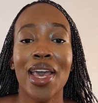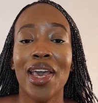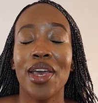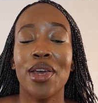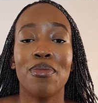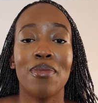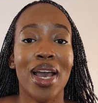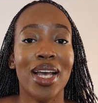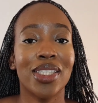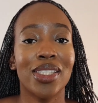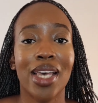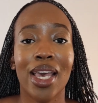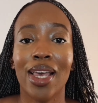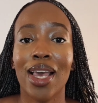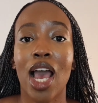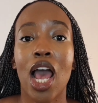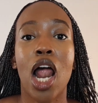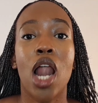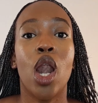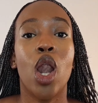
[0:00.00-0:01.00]
it might
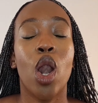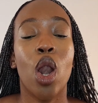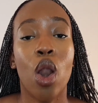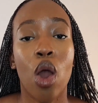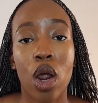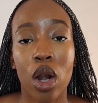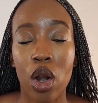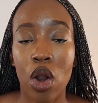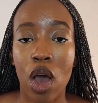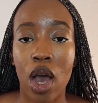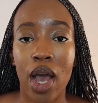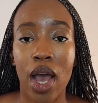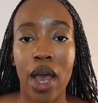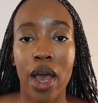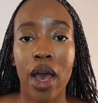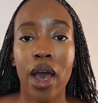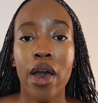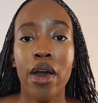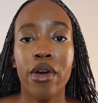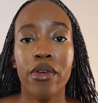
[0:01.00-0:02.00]
take a lot
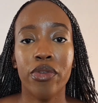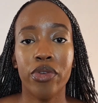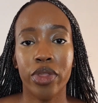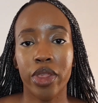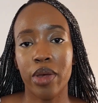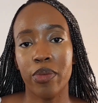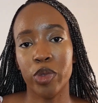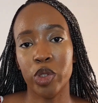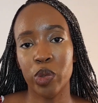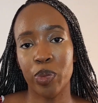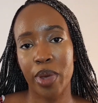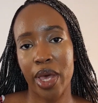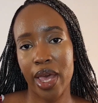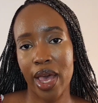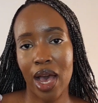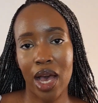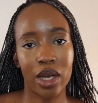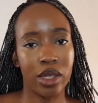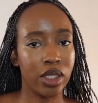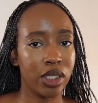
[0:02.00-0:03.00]
longer for them to pay
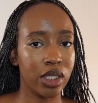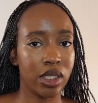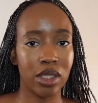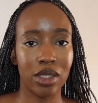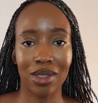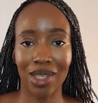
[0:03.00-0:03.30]
out,